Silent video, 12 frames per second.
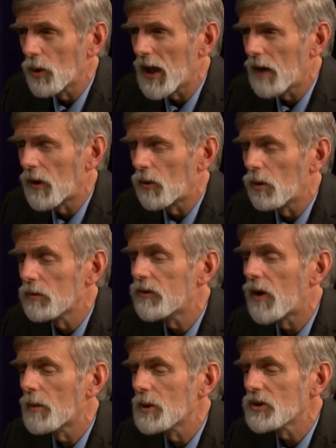We'll have our own
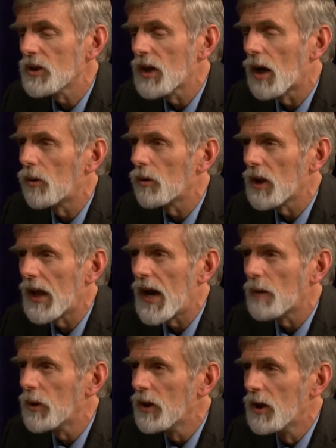pharmacy, our own
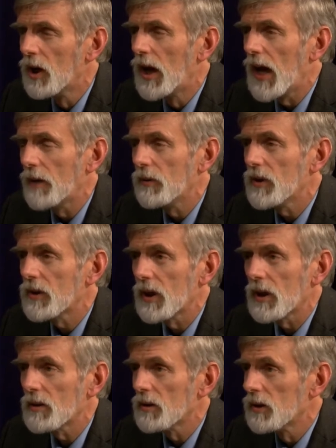lab,
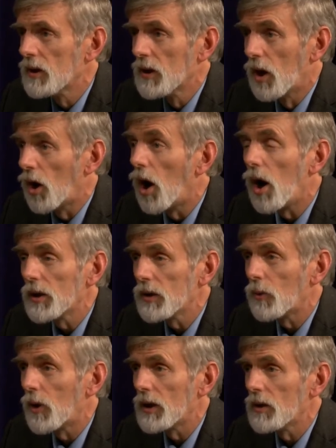everything all
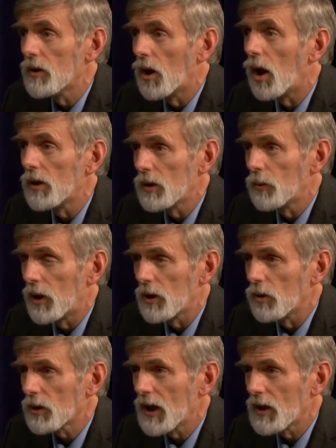in one, all in one
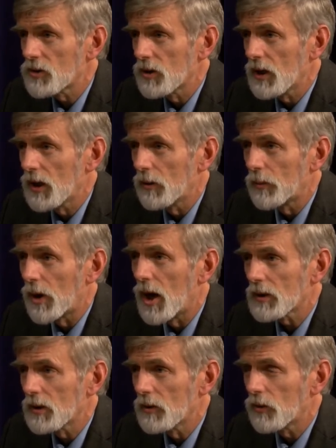location here in
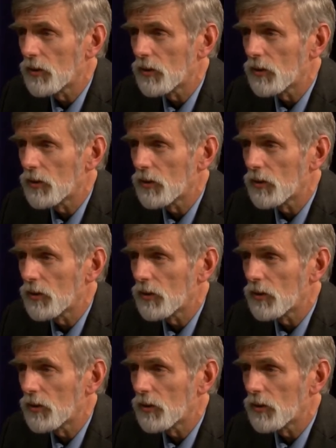Brockton.